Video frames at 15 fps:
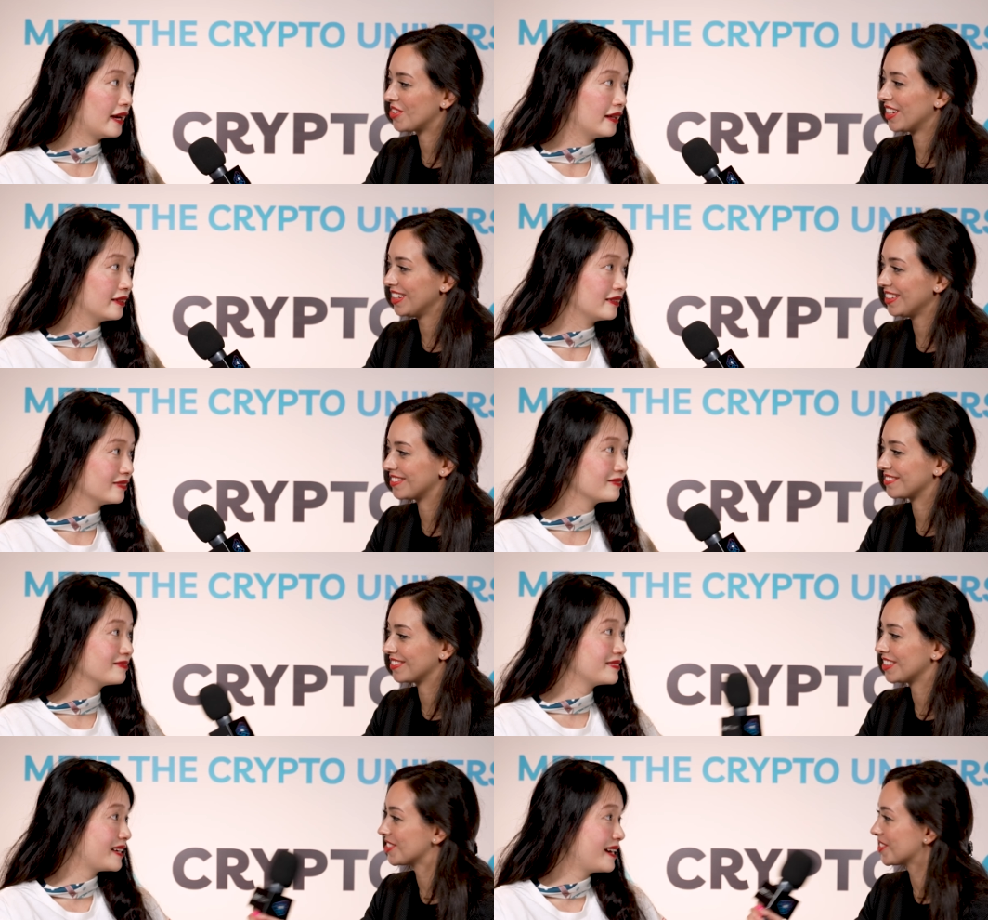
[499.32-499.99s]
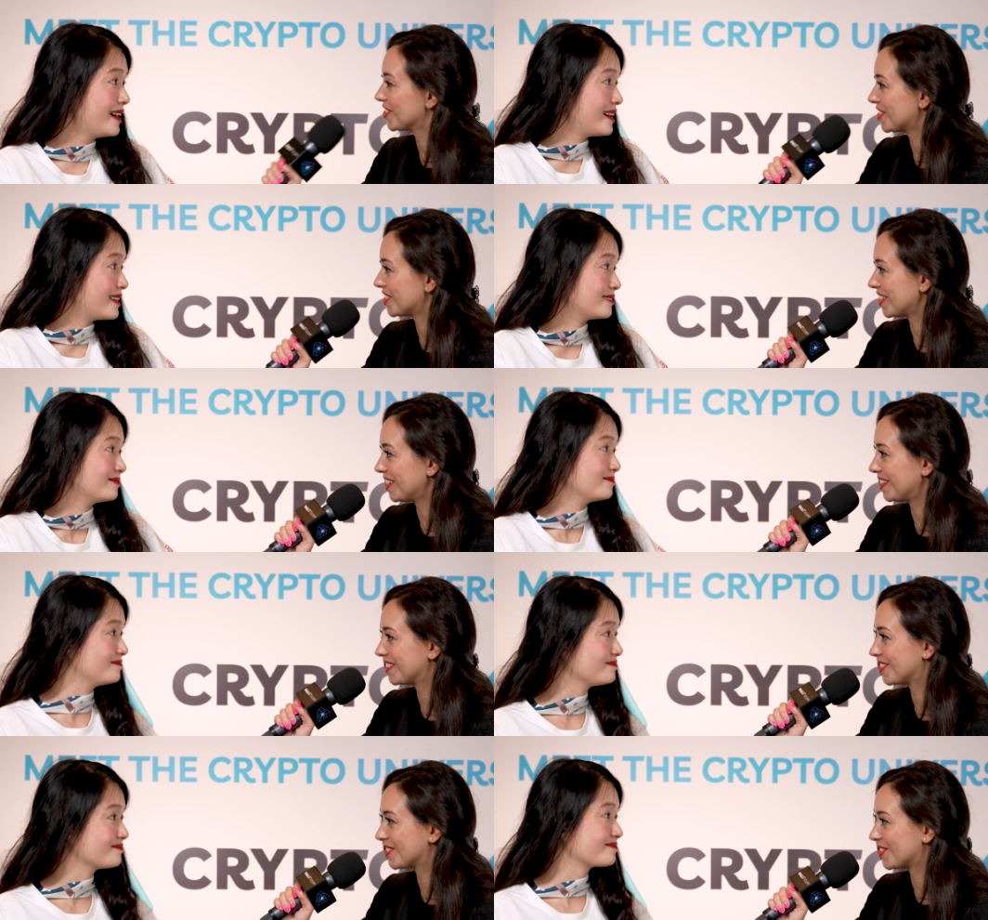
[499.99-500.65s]
Speaker 1: And that's
Speaker 2: good to
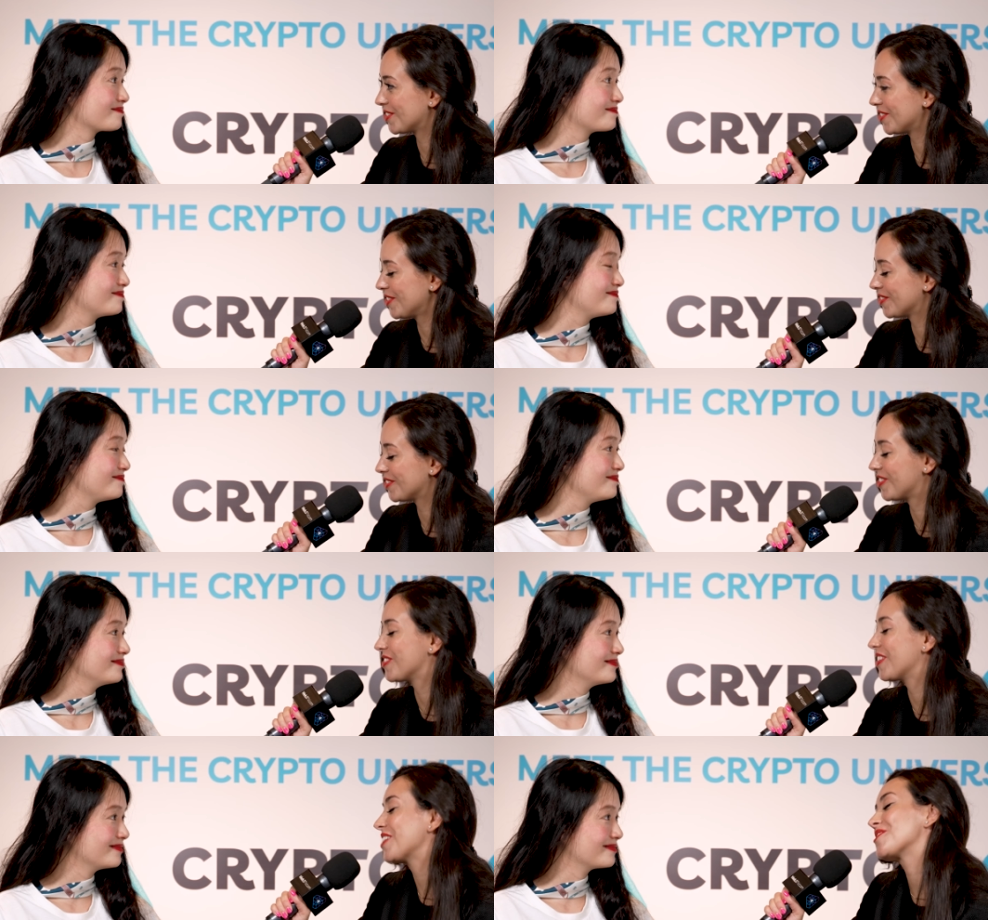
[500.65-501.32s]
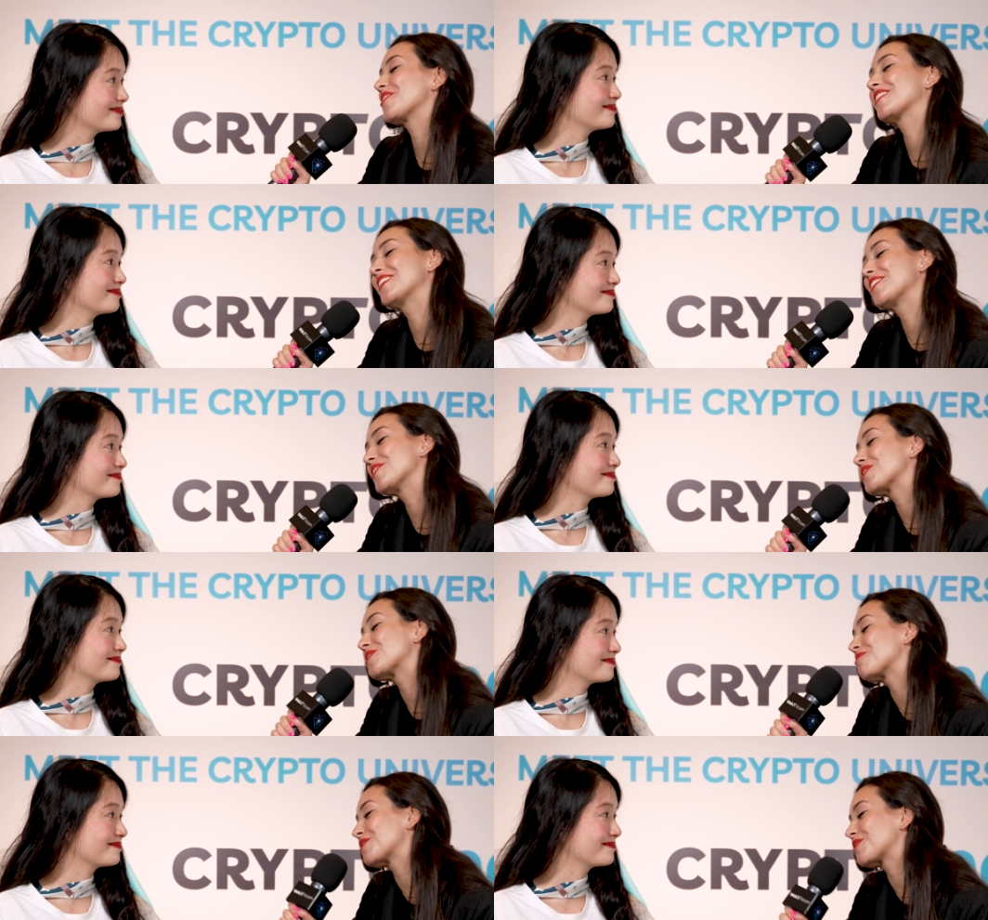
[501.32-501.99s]
hear. Good to know. All right. Well, thank
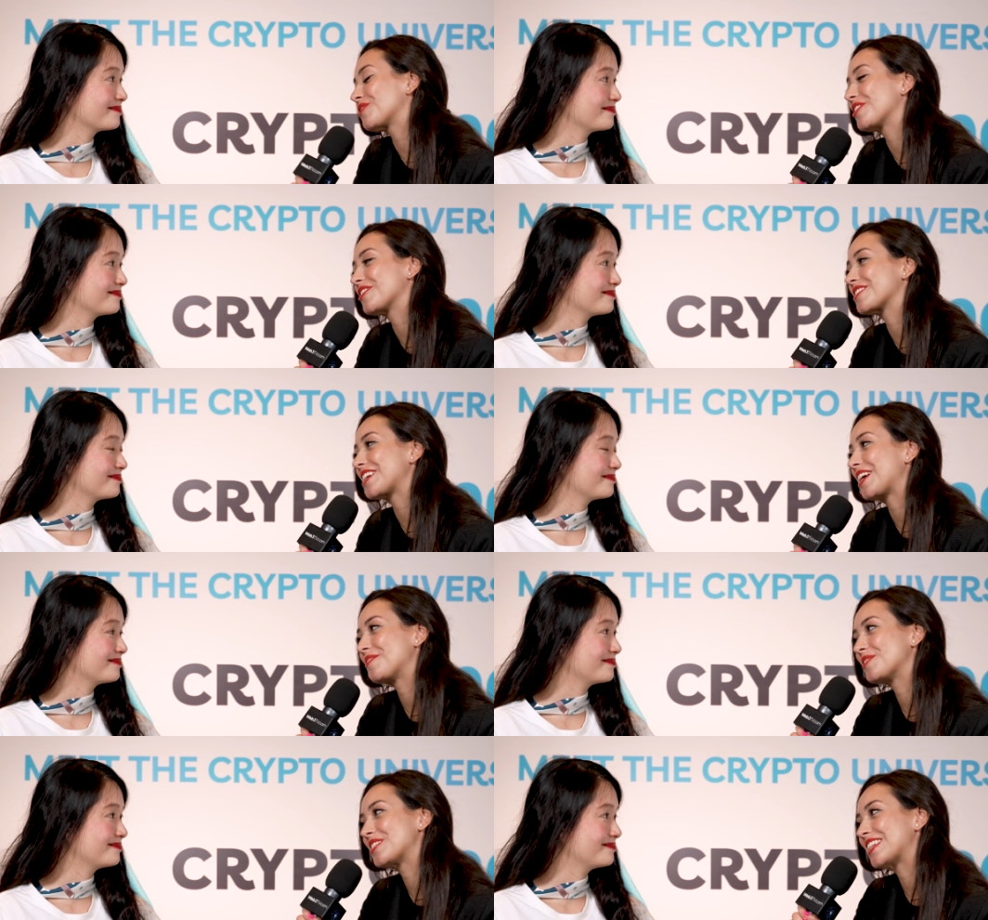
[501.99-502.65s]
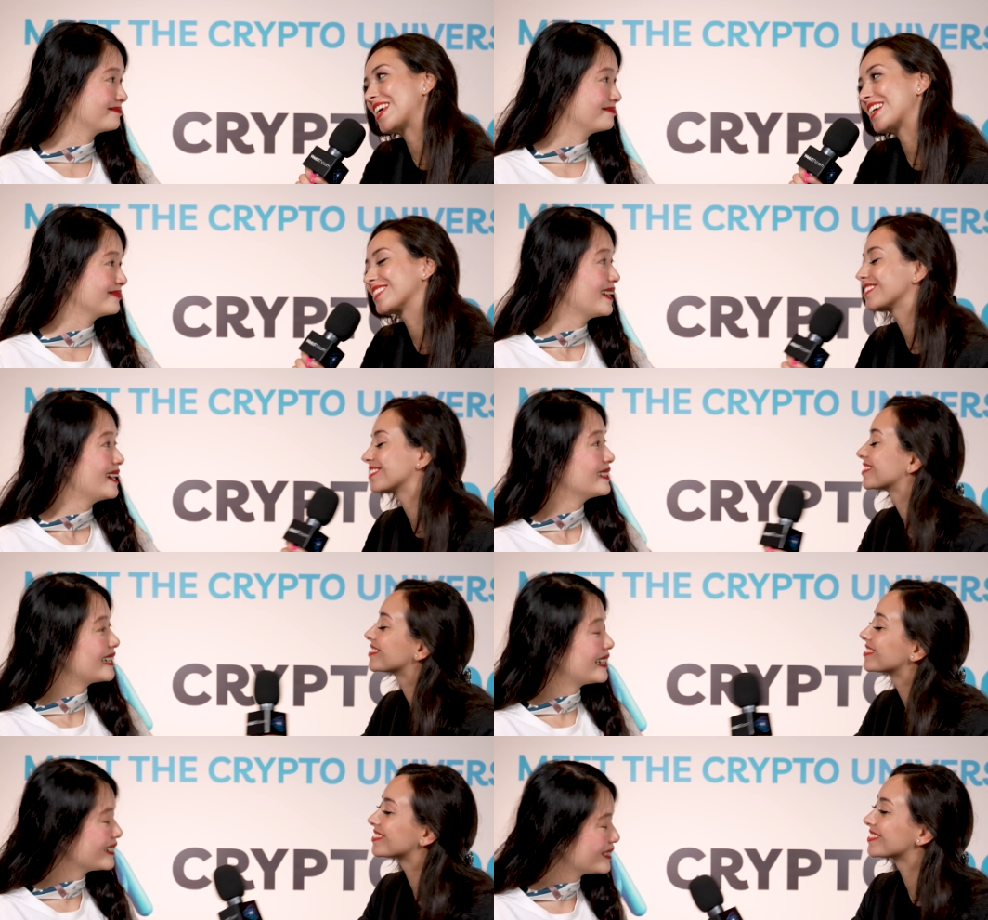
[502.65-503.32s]
you so much for your time today.
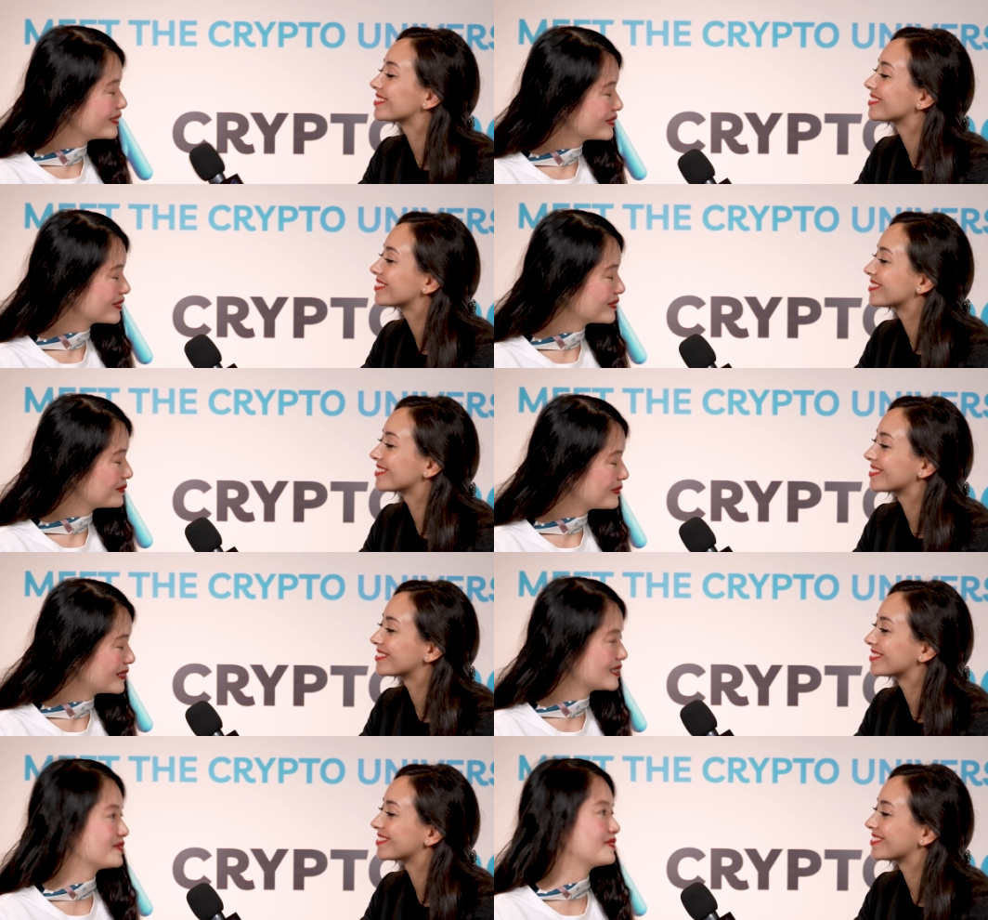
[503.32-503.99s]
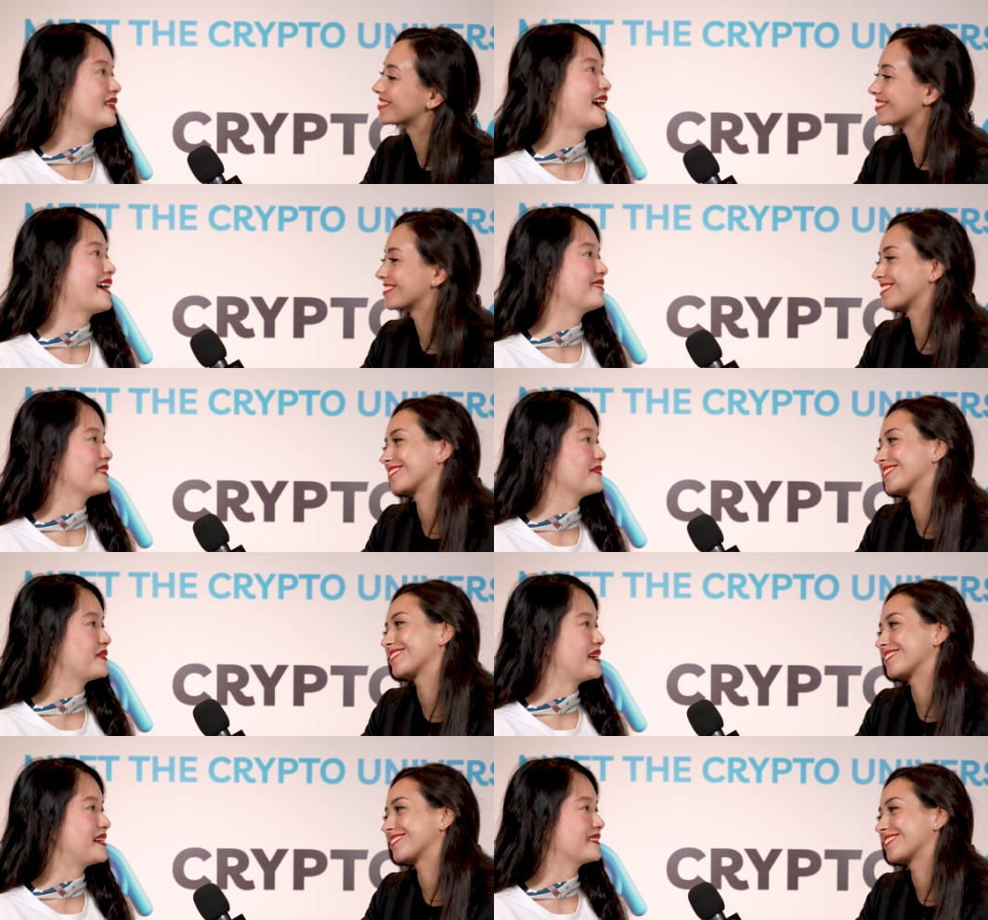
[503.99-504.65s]
Speaker 1: Thank you so much for
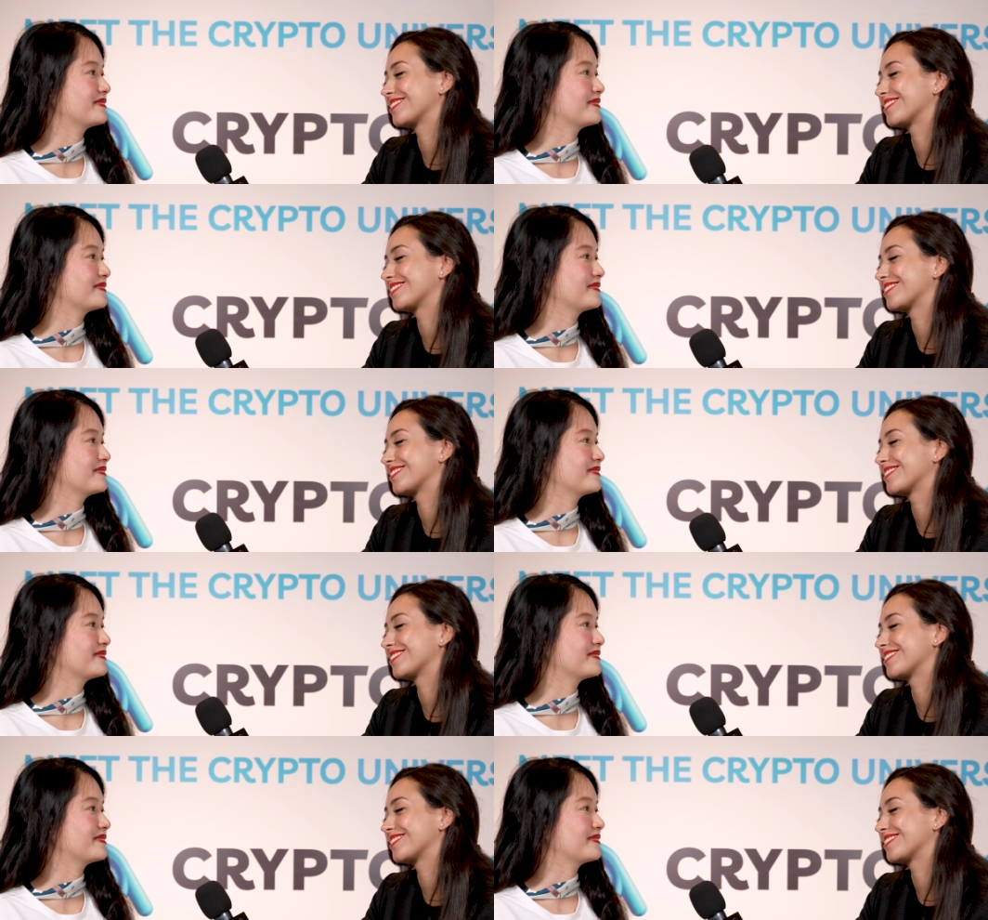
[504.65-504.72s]
having